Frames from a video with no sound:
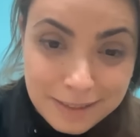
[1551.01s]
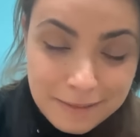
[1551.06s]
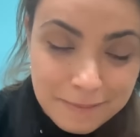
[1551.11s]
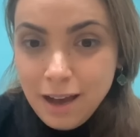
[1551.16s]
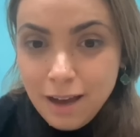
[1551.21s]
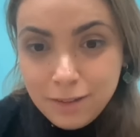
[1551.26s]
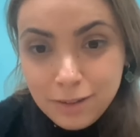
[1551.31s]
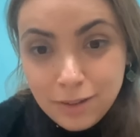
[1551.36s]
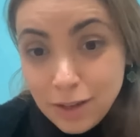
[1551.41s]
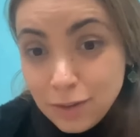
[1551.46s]

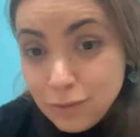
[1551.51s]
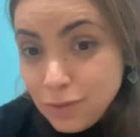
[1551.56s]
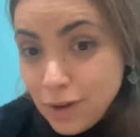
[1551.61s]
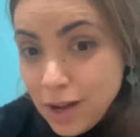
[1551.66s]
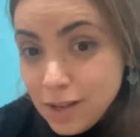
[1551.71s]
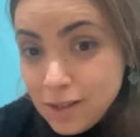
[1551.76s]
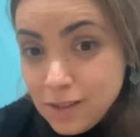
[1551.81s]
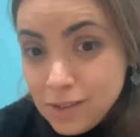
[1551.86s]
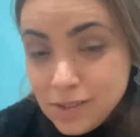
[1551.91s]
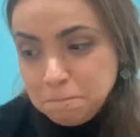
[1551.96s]
Other
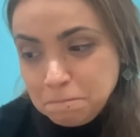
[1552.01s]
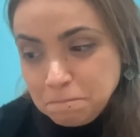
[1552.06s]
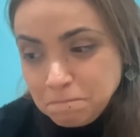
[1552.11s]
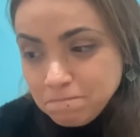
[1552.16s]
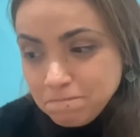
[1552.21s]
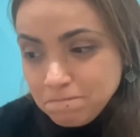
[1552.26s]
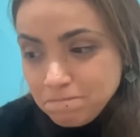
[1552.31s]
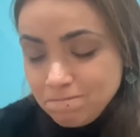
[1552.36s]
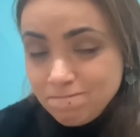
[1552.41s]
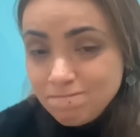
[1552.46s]
advice
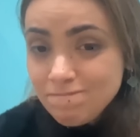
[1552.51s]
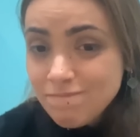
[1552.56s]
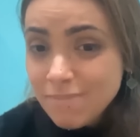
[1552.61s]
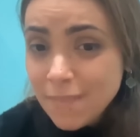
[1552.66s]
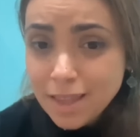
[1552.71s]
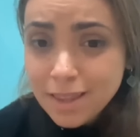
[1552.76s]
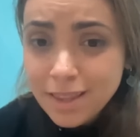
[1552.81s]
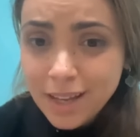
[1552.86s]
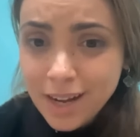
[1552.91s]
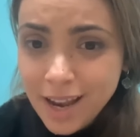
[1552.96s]

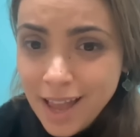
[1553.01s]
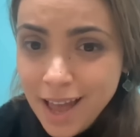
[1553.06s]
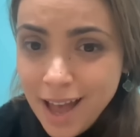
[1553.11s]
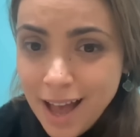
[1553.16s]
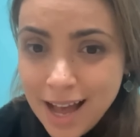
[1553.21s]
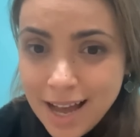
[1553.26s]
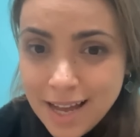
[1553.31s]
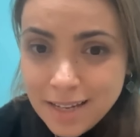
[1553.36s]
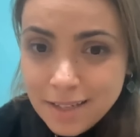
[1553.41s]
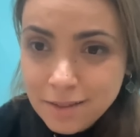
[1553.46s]
that I
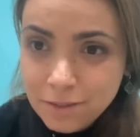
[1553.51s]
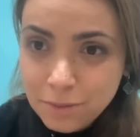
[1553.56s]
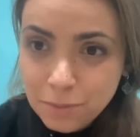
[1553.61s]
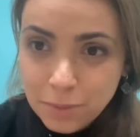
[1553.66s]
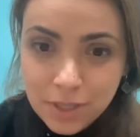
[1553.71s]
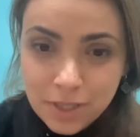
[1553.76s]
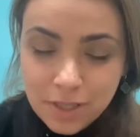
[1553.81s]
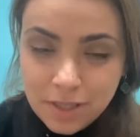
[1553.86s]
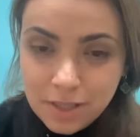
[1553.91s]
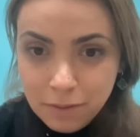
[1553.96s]
had
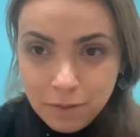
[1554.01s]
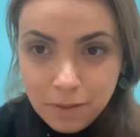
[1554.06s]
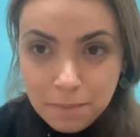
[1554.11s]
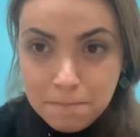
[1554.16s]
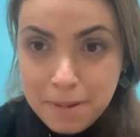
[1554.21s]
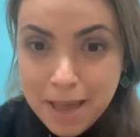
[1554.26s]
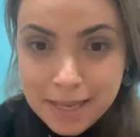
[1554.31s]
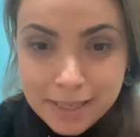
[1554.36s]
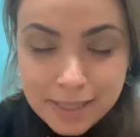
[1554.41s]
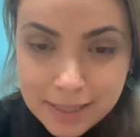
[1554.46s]
was the
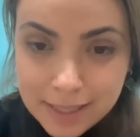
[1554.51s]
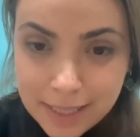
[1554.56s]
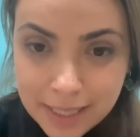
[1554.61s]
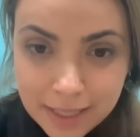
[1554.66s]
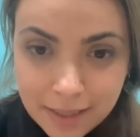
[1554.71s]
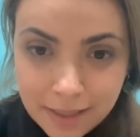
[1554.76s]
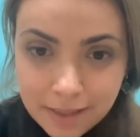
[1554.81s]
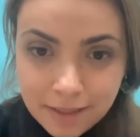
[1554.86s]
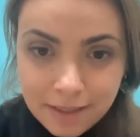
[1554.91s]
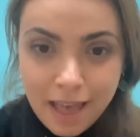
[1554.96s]
best
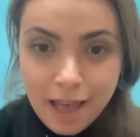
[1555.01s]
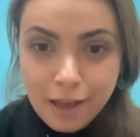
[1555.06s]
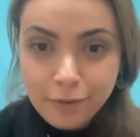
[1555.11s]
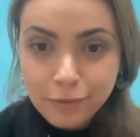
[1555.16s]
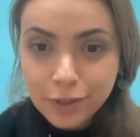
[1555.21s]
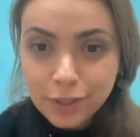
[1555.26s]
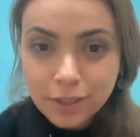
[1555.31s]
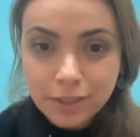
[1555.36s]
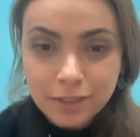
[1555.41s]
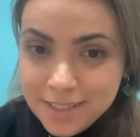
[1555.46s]
thing
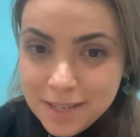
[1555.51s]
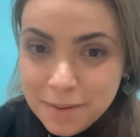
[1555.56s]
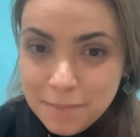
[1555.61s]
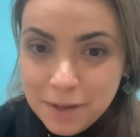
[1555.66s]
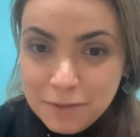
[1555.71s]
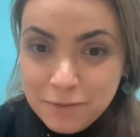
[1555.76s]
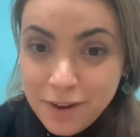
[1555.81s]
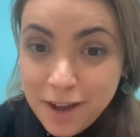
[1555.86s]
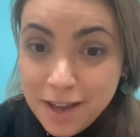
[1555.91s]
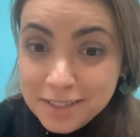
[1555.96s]
ever. Some
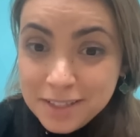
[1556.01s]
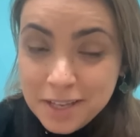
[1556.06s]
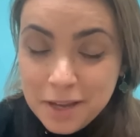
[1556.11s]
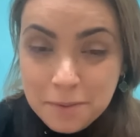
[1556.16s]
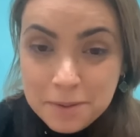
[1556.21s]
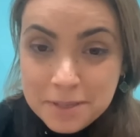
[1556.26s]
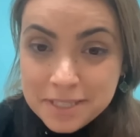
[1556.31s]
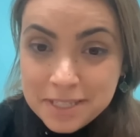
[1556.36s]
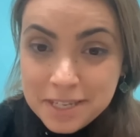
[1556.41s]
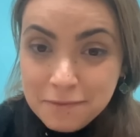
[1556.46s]
advice that I
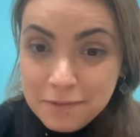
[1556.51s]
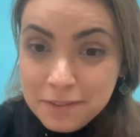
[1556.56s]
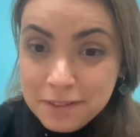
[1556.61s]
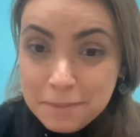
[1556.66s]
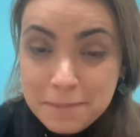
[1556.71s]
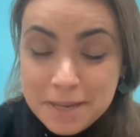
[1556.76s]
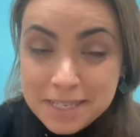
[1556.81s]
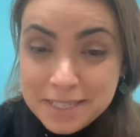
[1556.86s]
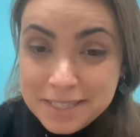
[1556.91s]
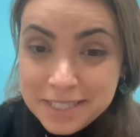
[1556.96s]
was given, the
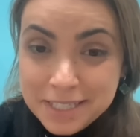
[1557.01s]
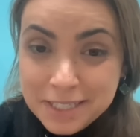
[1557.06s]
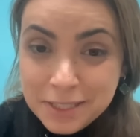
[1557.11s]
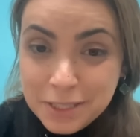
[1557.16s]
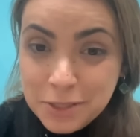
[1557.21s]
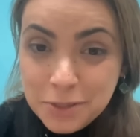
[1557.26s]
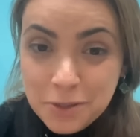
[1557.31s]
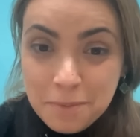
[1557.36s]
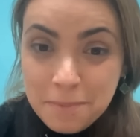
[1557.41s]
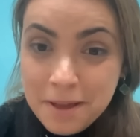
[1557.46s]
best thing to
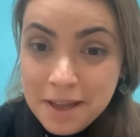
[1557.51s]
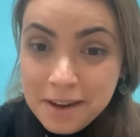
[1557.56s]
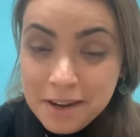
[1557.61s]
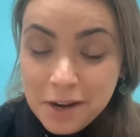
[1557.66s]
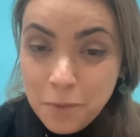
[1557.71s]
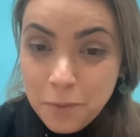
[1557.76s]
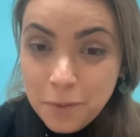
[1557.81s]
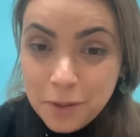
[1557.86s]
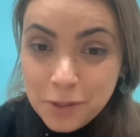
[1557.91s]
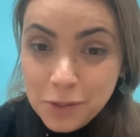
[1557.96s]
do about it
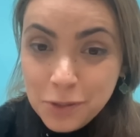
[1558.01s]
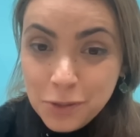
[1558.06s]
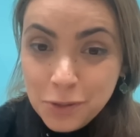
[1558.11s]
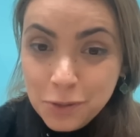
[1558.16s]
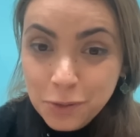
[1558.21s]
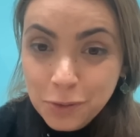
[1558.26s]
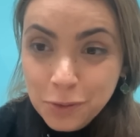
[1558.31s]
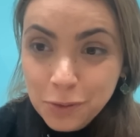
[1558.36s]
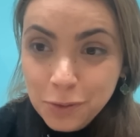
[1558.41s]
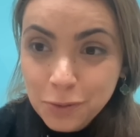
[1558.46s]
was
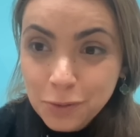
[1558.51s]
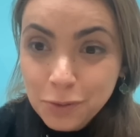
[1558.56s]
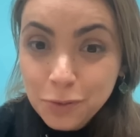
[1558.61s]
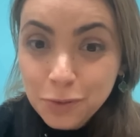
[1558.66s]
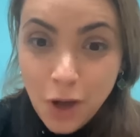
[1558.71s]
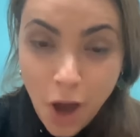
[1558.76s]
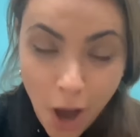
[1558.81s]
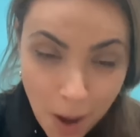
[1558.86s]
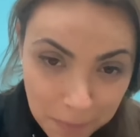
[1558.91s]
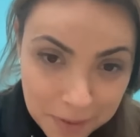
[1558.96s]
to do the
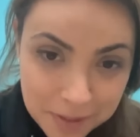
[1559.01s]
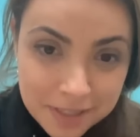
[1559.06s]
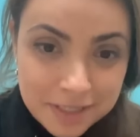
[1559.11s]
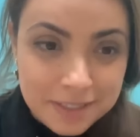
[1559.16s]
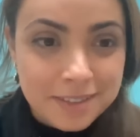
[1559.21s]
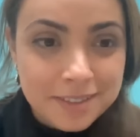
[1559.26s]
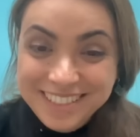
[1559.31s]
opposite.